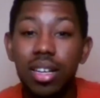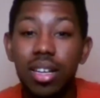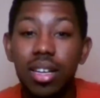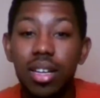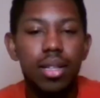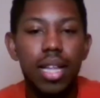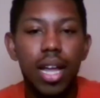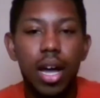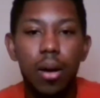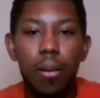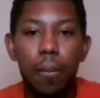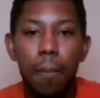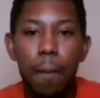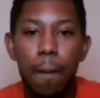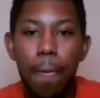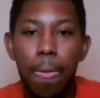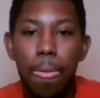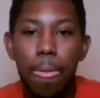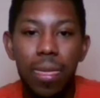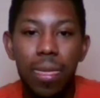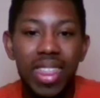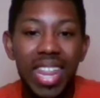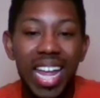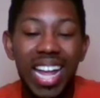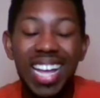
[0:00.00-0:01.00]
Now,
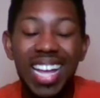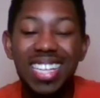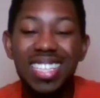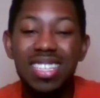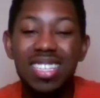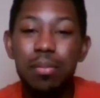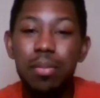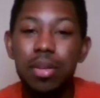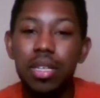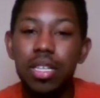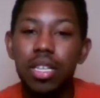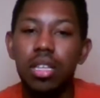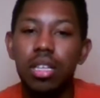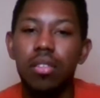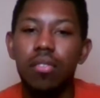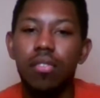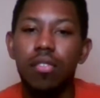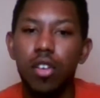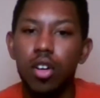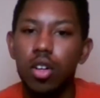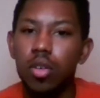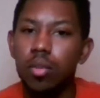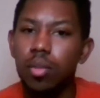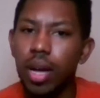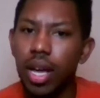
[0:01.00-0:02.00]
that hasn't been
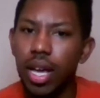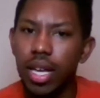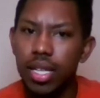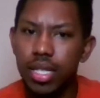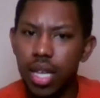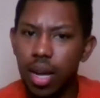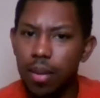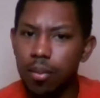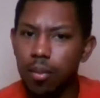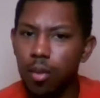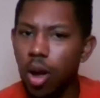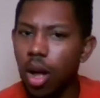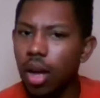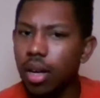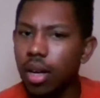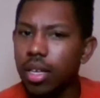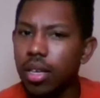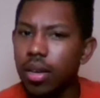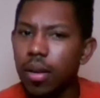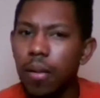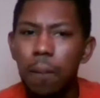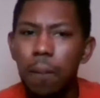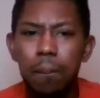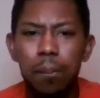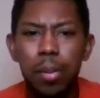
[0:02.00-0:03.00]
confirmed by A$AP
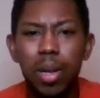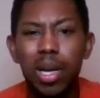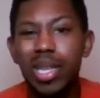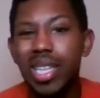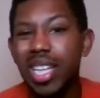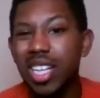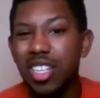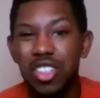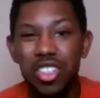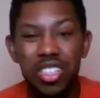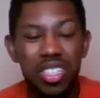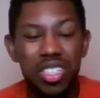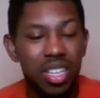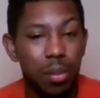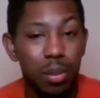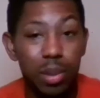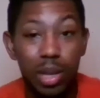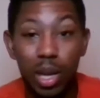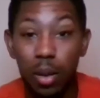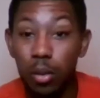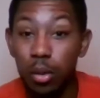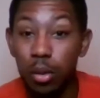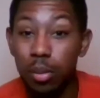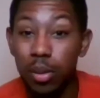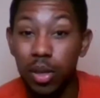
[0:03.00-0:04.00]
Rocky, but that's just something that
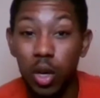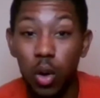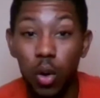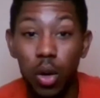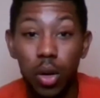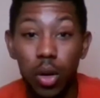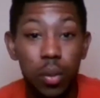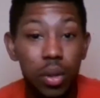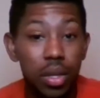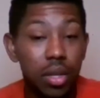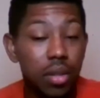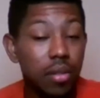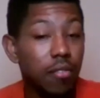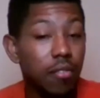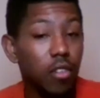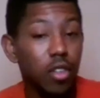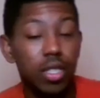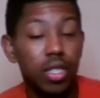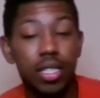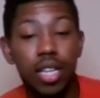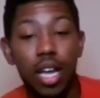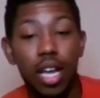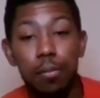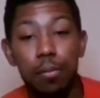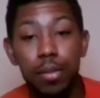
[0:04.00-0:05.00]
we've been going with for the
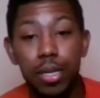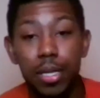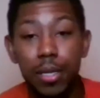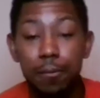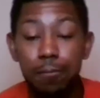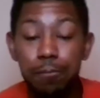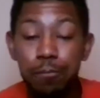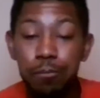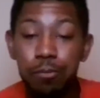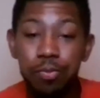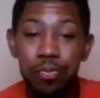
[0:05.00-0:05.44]
time being.